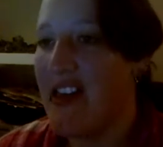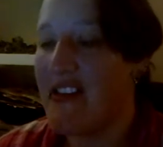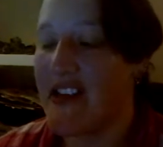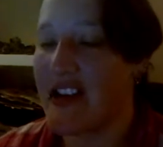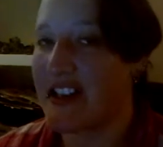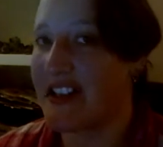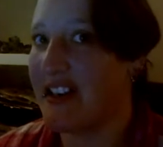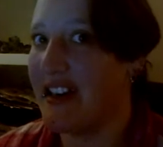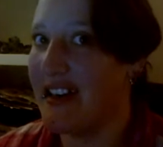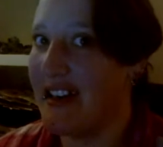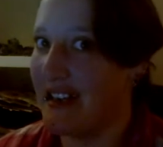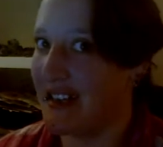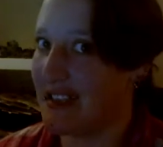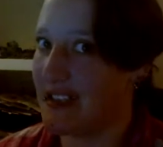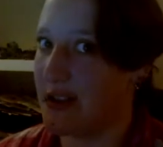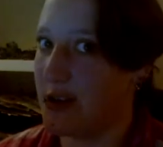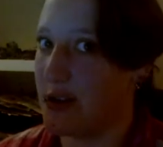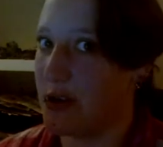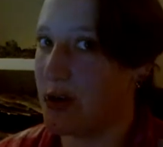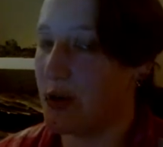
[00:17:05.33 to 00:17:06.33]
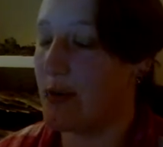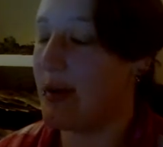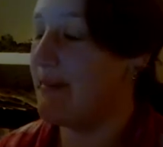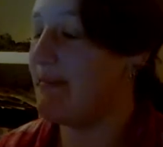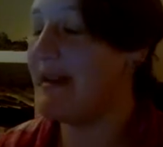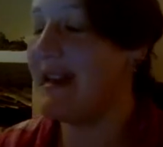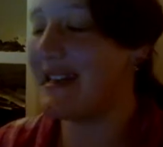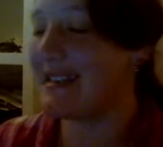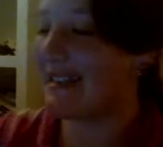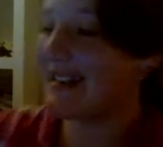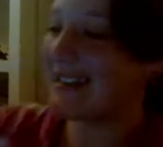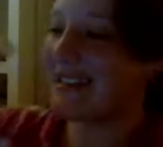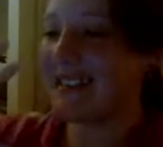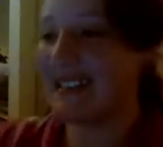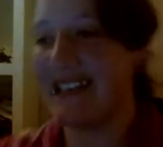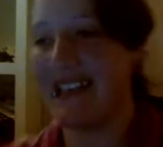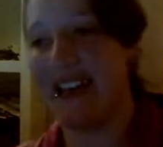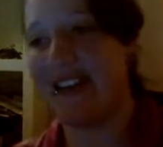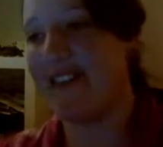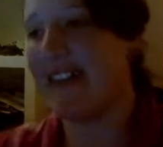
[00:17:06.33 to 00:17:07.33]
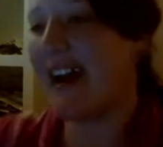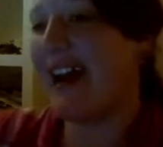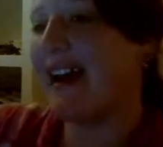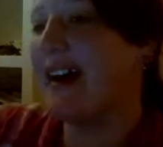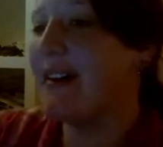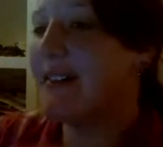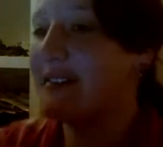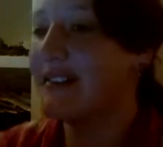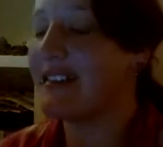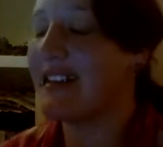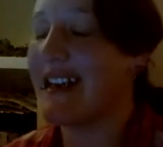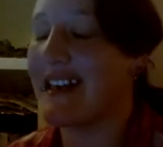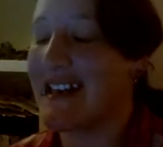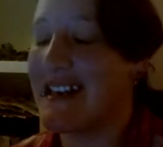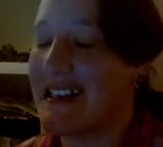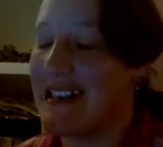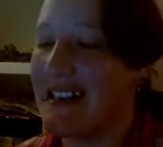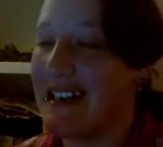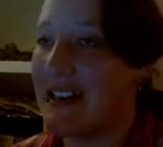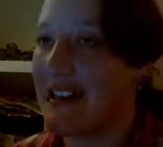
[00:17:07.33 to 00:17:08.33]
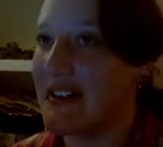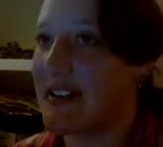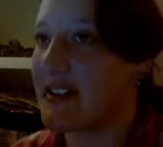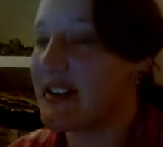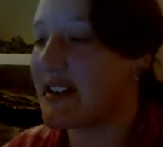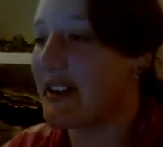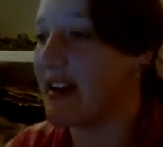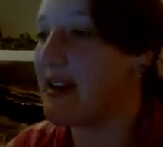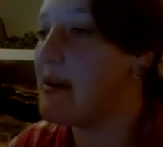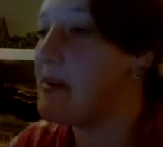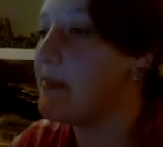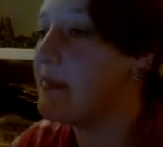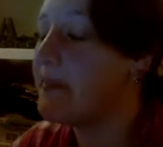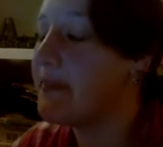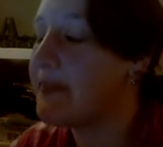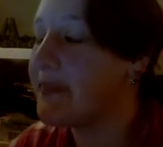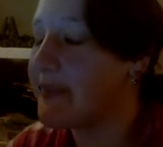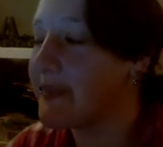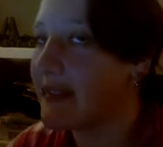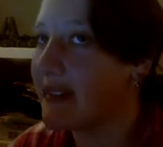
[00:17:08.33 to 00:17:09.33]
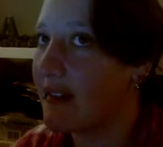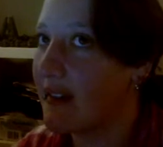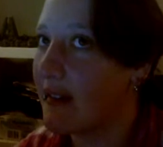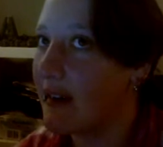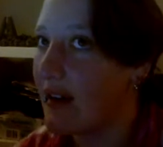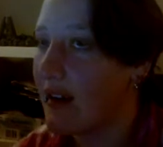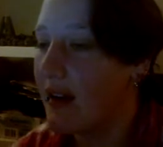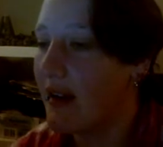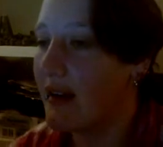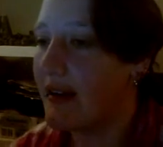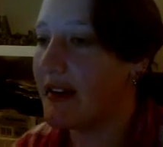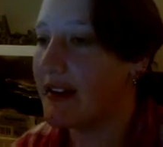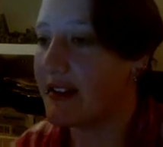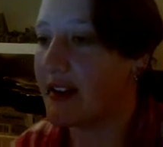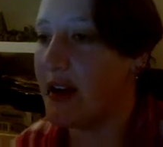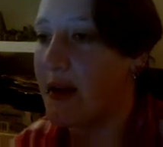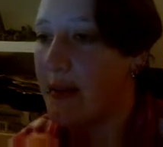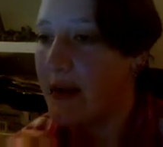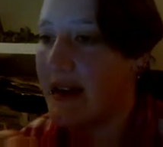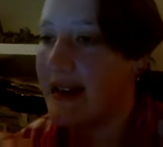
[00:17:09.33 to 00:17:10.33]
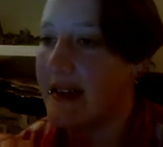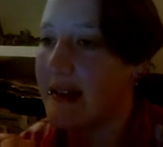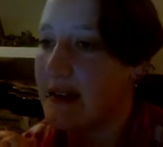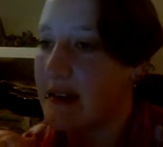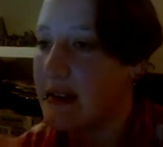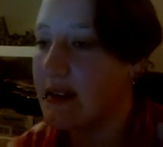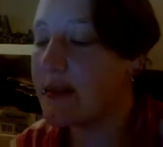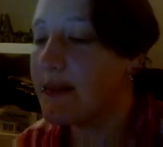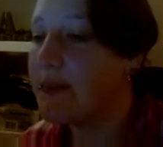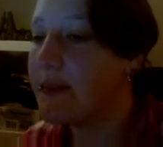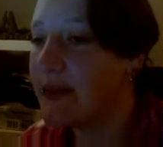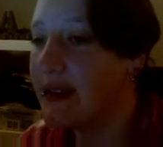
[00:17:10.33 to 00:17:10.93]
that I listened to and me dancing around like I did last time as I went.